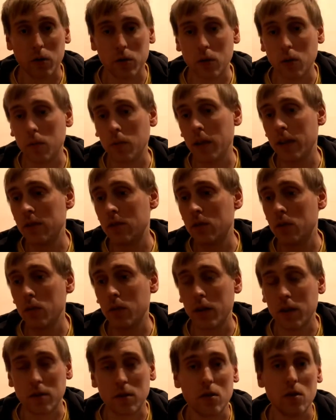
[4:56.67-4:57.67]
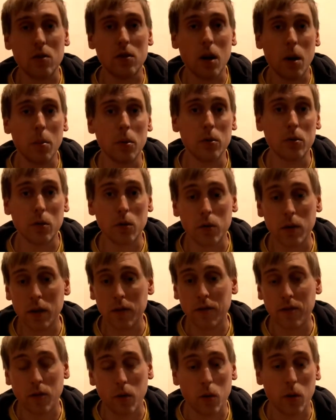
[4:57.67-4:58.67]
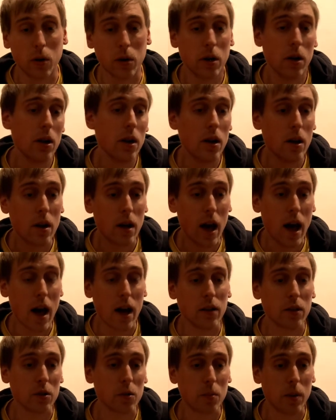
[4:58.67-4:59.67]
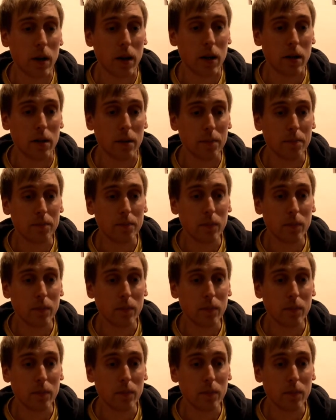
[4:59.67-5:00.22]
So let's do this. Double duty for Alex Payne.